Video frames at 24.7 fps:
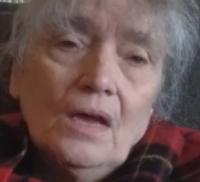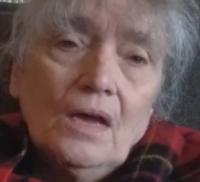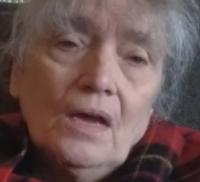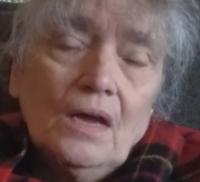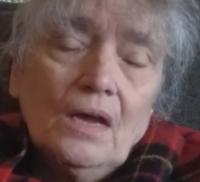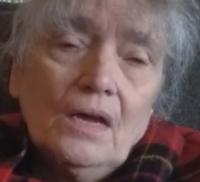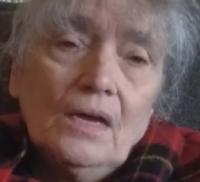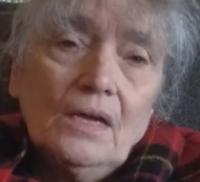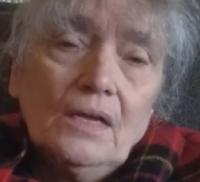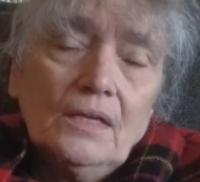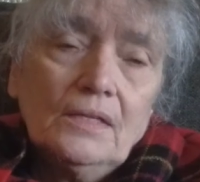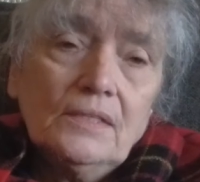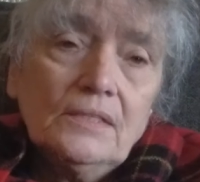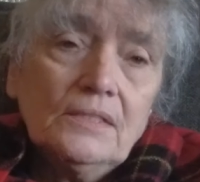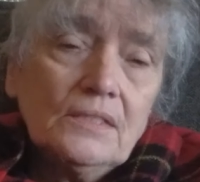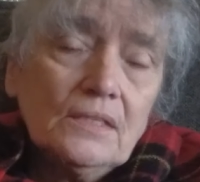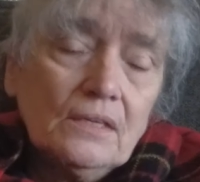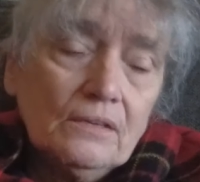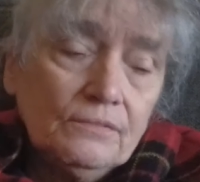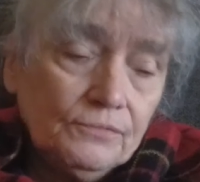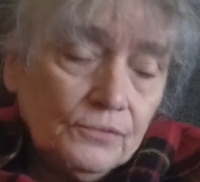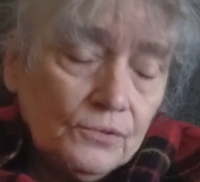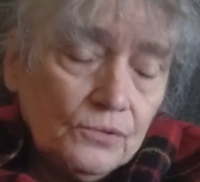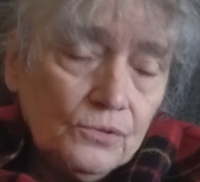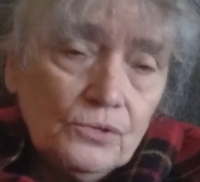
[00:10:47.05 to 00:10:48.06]

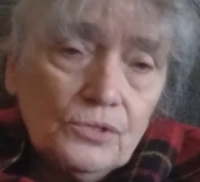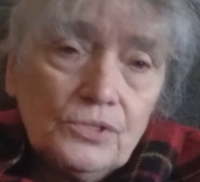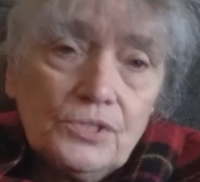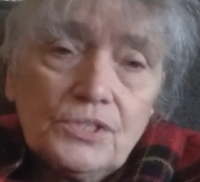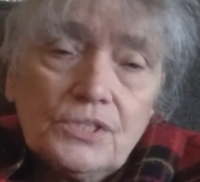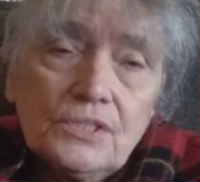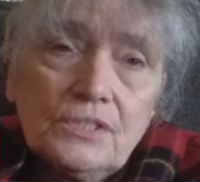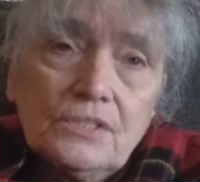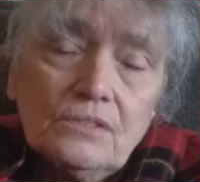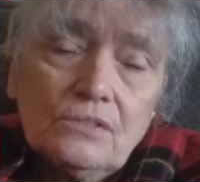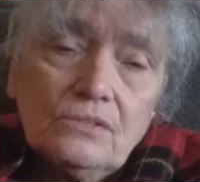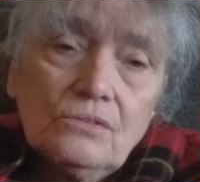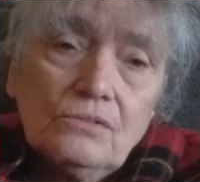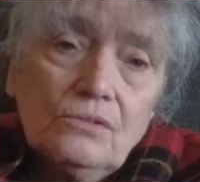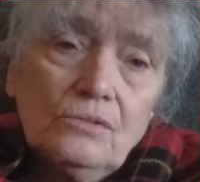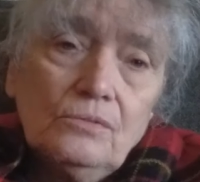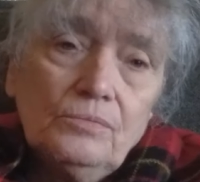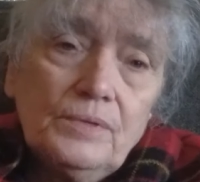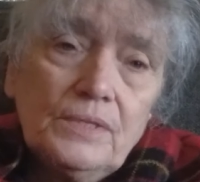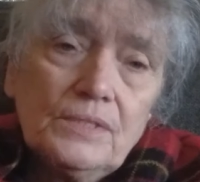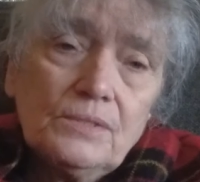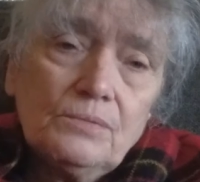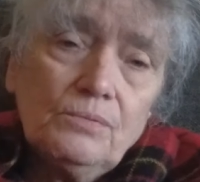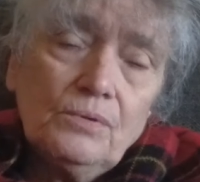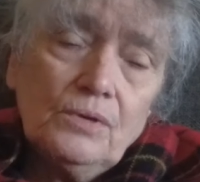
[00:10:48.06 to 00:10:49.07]
of course, as
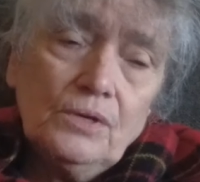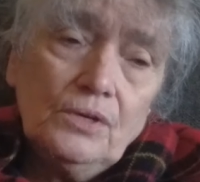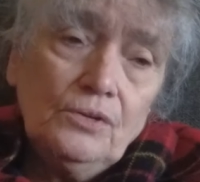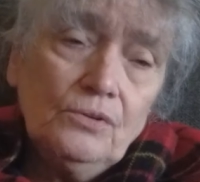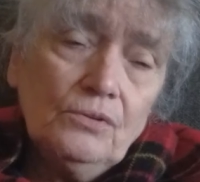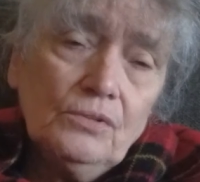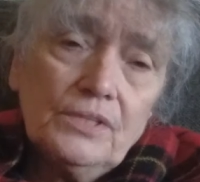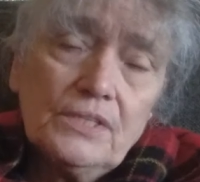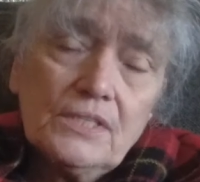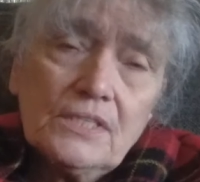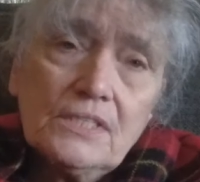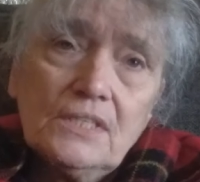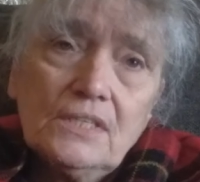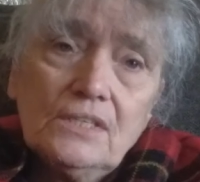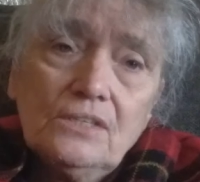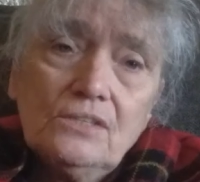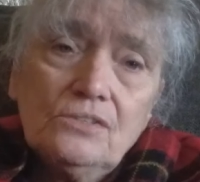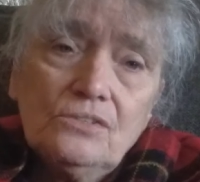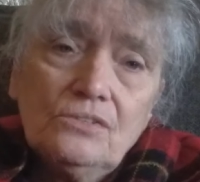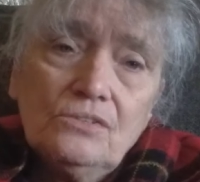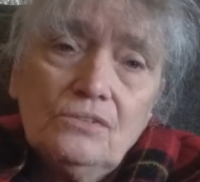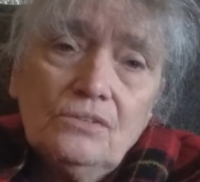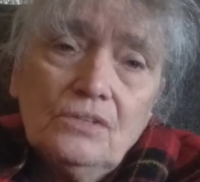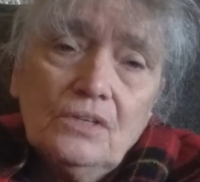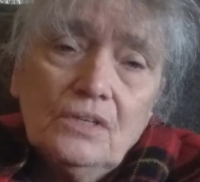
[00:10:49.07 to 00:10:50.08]
always, what are you listening
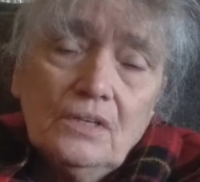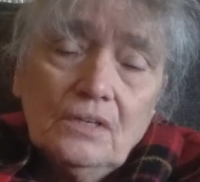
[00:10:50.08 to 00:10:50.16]
to?